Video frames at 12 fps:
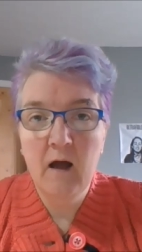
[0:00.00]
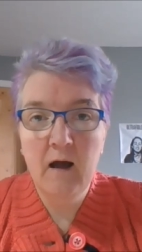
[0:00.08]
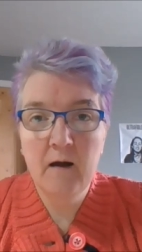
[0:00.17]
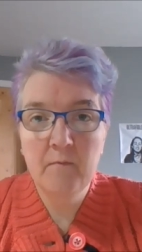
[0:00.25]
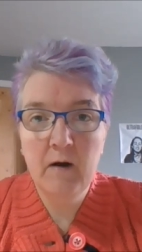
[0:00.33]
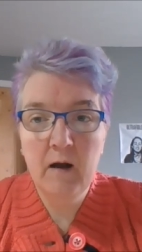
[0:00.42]

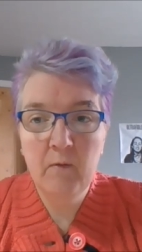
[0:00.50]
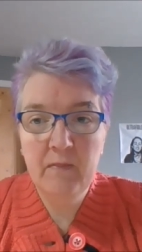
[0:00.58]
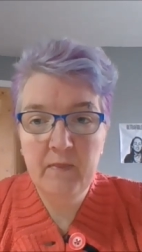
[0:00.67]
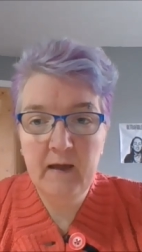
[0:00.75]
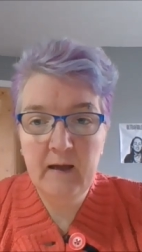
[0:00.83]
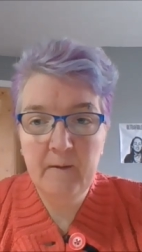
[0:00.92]
But um, I
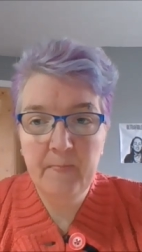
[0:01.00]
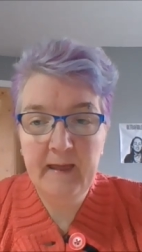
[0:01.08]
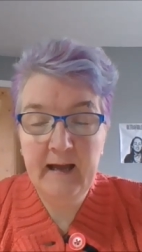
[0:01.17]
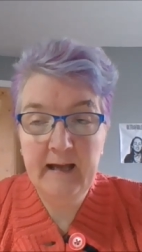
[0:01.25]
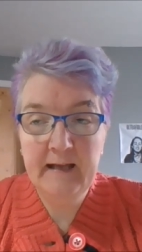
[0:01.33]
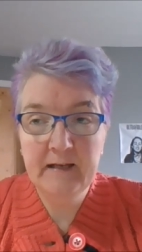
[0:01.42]
went there
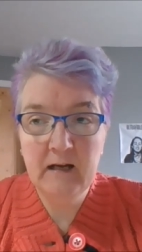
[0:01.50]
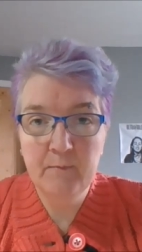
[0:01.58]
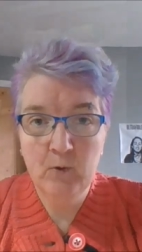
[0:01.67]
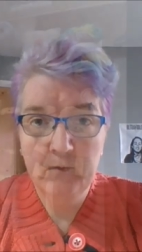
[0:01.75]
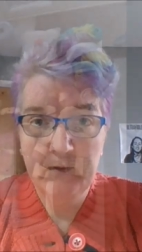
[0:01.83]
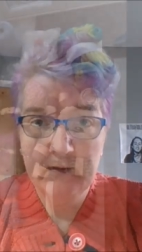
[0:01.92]
and I bought